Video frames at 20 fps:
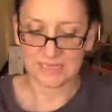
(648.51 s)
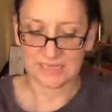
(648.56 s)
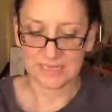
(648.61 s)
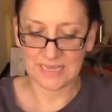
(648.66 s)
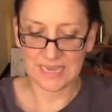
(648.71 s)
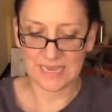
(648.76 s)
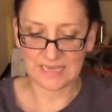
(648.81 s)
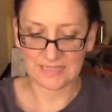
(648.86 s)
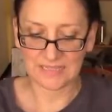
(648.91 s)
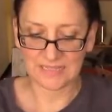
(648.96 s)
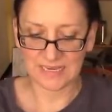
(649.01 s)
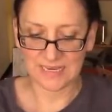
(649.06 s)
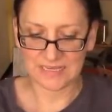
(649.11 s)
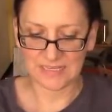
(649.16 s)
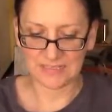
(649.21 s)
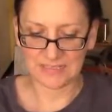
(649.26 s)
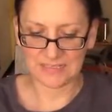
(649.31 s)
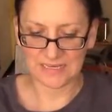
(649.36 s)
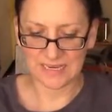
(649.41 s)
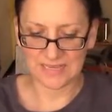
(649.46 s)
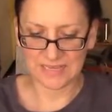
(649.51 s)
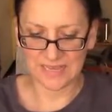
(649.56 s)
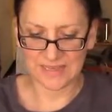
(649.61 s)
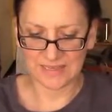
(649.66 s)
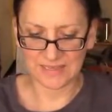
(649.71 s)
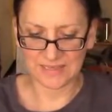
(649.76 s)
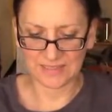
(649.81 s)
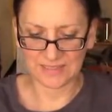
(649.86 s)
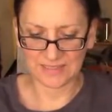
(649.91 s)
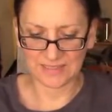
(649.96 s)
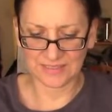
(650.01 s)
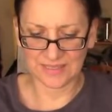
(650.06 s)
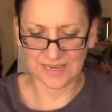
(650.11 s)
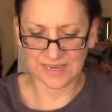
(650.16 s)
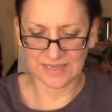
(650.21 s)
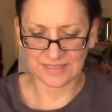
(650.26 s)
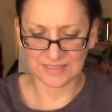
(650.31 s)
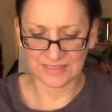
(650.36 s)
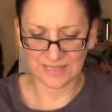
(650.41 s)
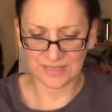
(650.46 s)
Yes, and say that this is
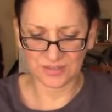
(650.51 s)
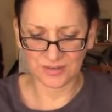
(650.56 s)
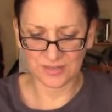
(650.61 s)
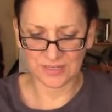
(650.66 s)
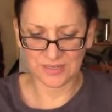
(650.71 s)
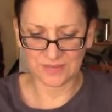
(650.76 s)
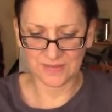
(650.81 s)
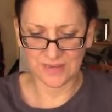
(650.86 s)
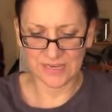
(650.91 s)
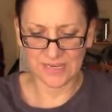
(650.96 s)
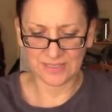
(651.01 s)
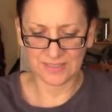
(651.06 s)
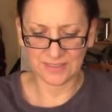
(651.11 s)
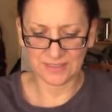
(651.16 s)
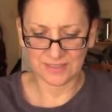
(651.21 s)
a centering device.